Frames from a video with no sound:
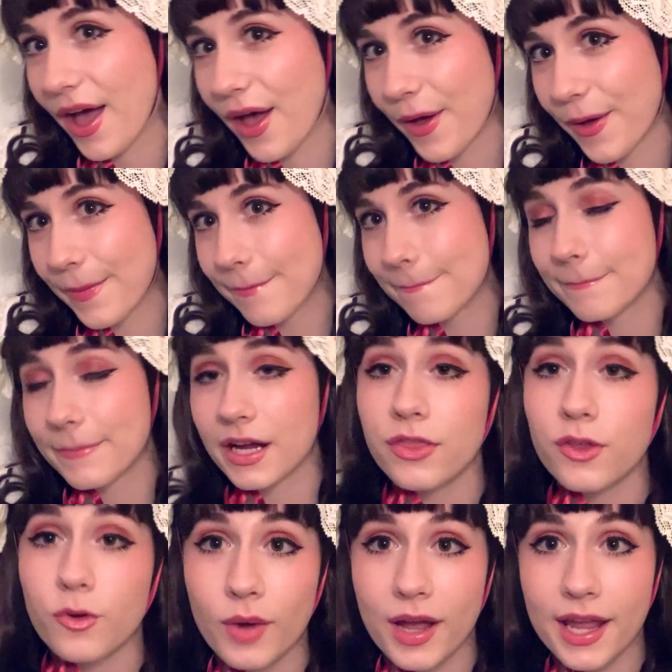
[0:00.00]
am. By
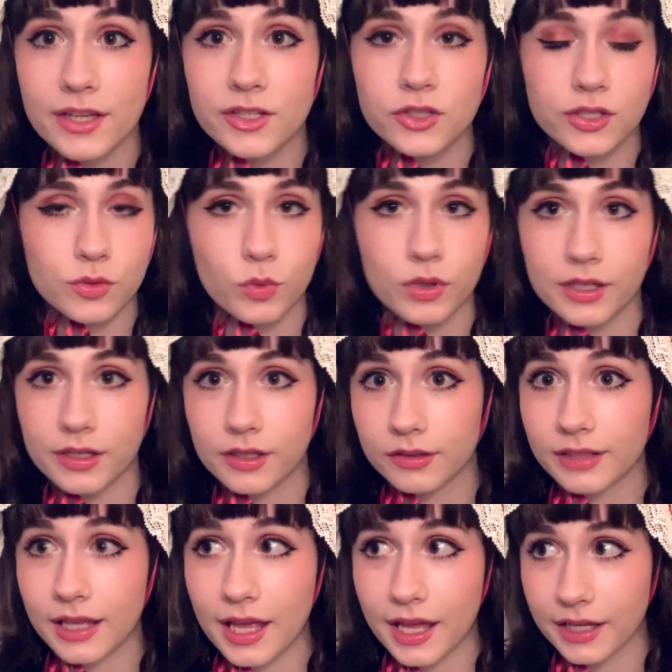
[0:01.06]
the way, just wanted to
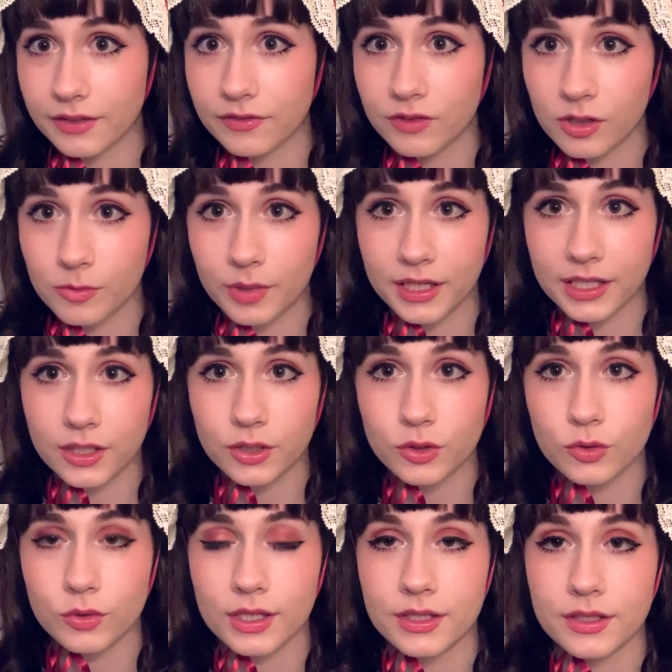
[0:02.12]
let everybody
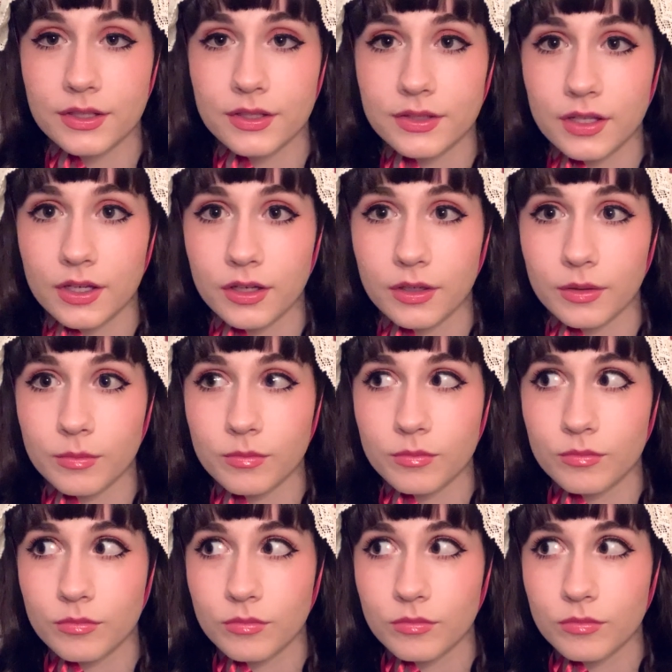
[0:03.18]
who is
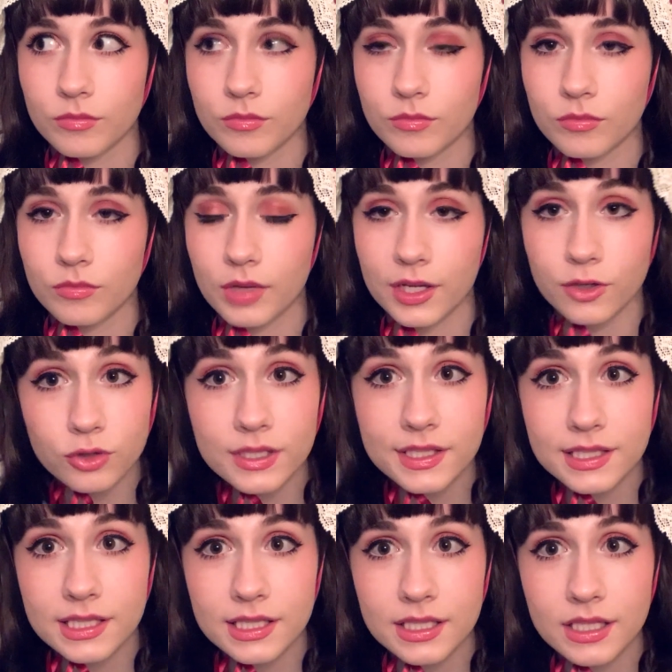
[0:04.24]

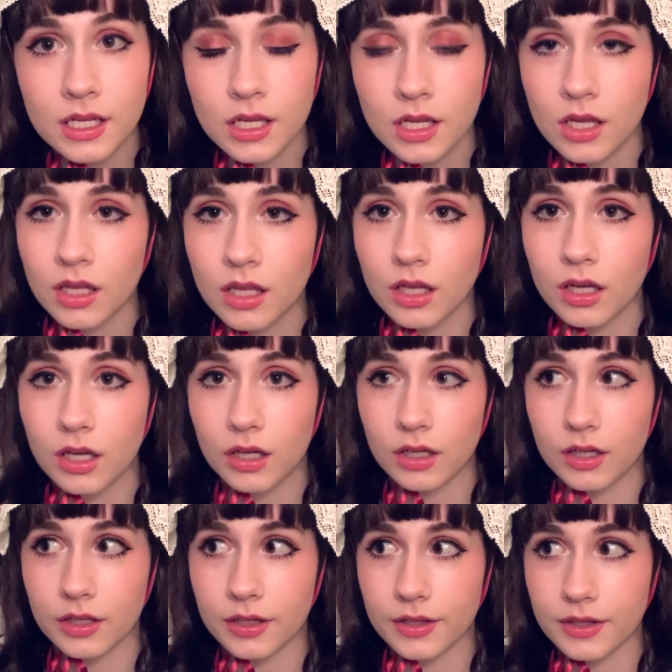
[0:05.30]
interested
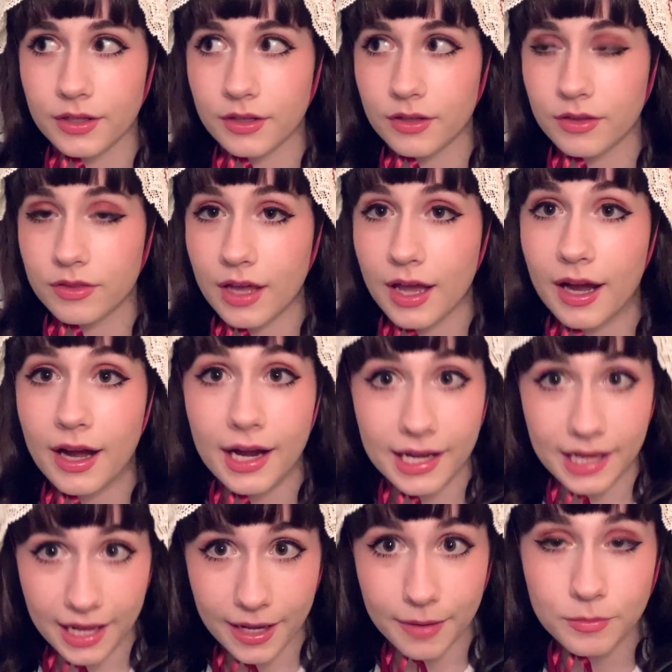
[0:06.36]
that I
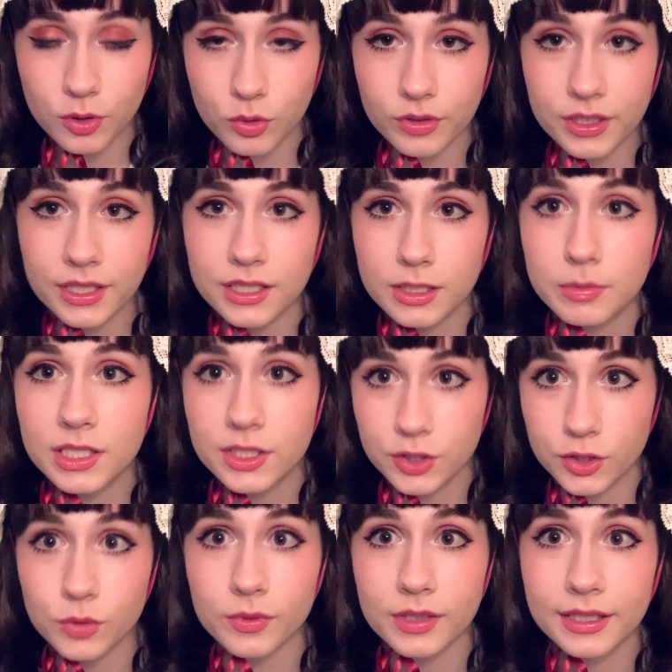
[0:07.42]
am going to be
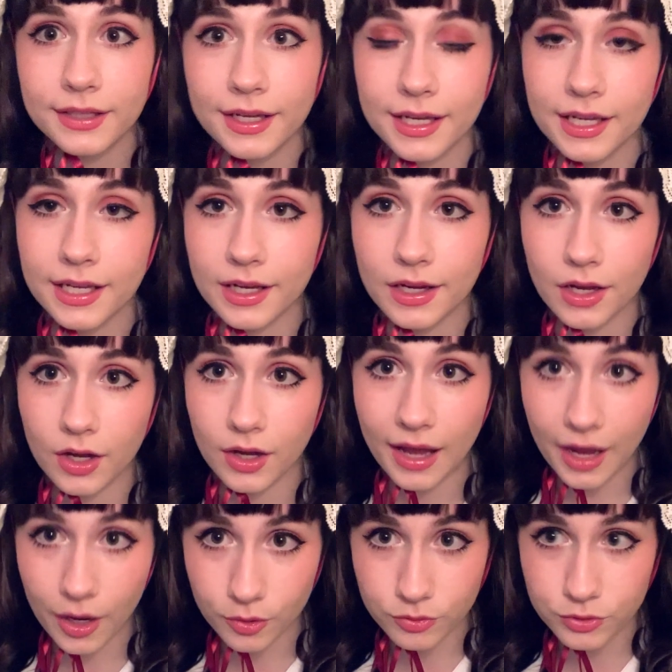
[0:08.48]
doing a
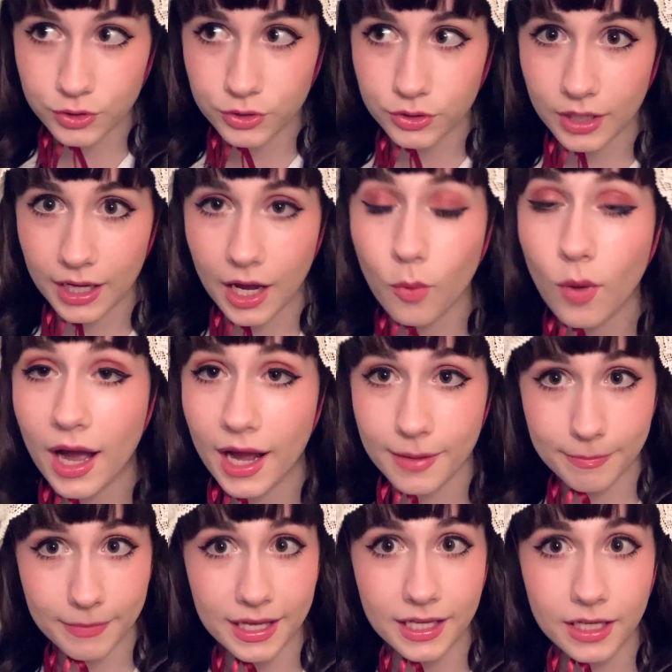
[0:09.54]
how I
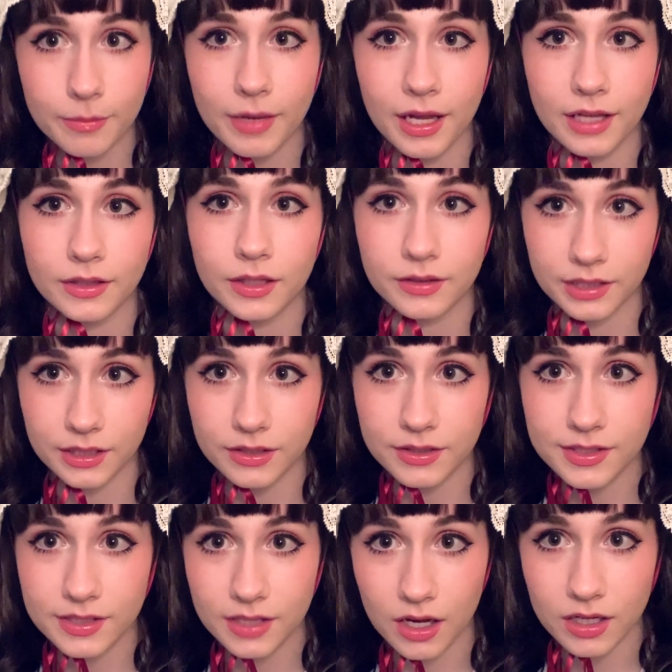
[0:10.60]
make my Lolita
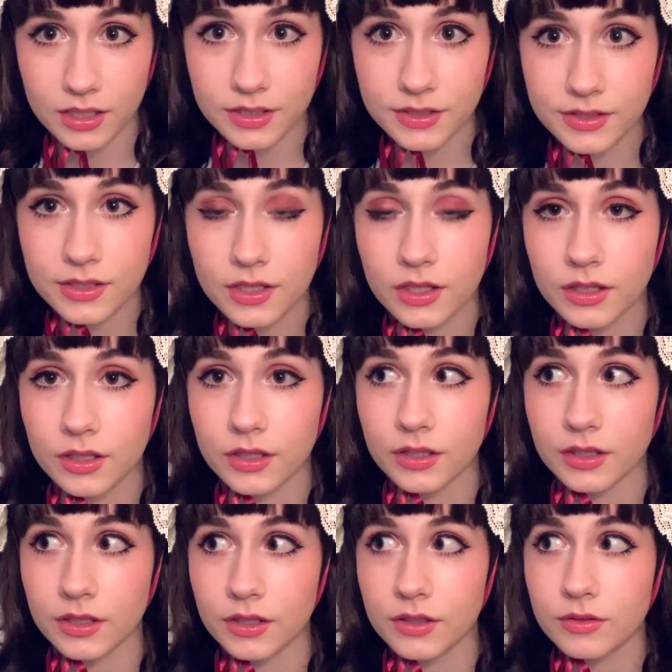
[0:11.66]
socks
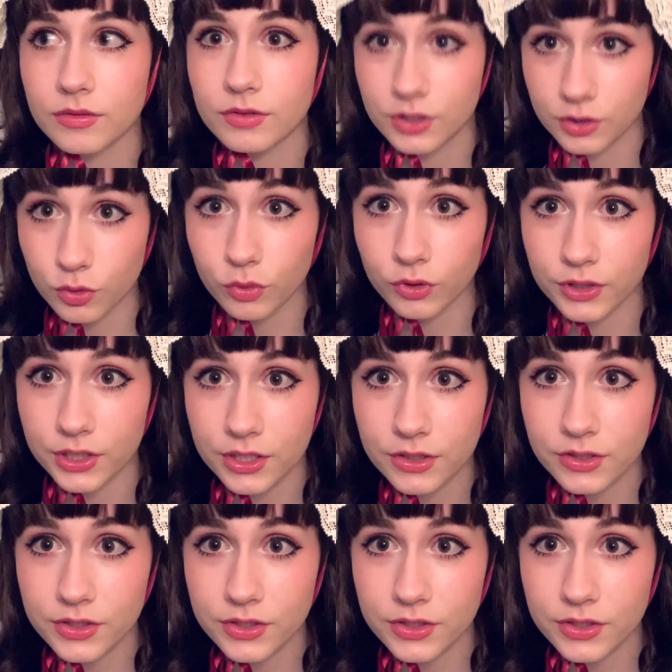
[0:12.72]
tutorial